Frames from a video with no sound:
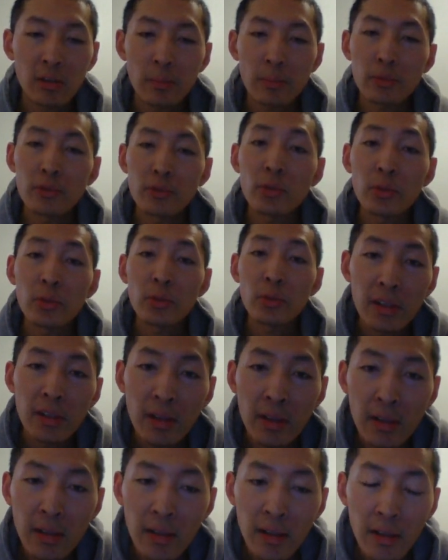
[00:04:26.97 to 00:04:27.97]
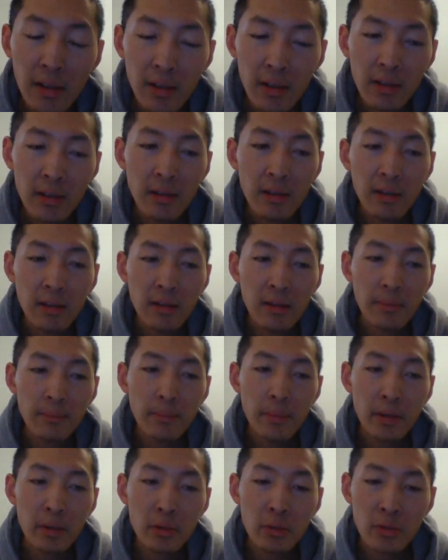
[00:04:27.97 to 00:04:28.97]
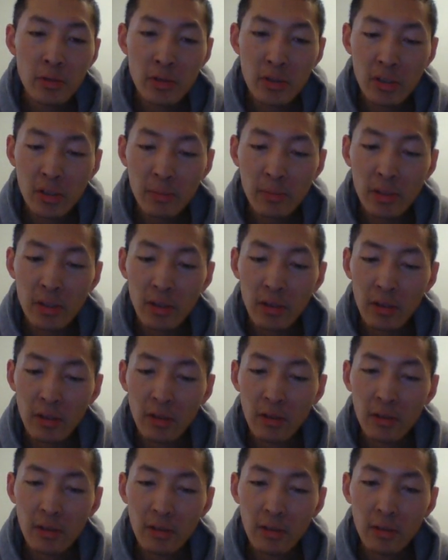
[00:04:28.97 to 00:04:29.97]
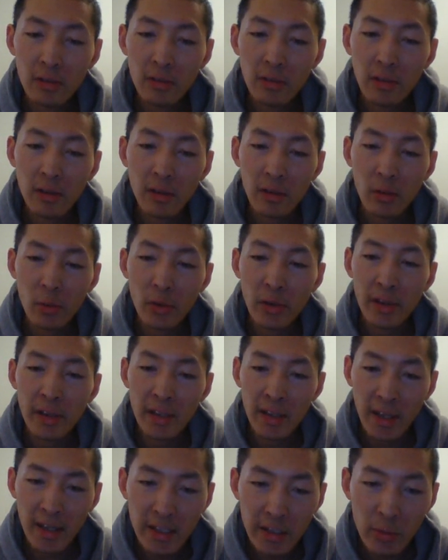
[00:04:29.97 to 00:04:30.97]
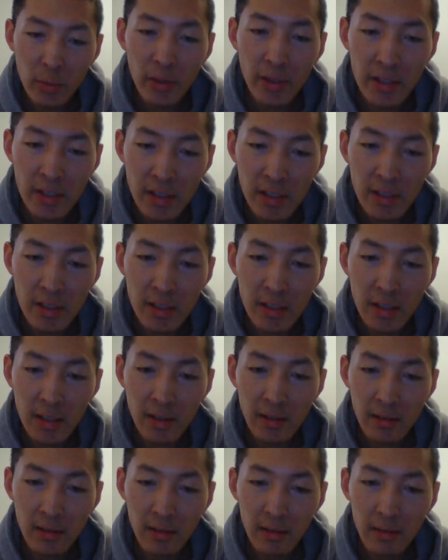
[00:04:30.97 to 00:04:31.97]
because of the oil and gas crisis that recently occurred in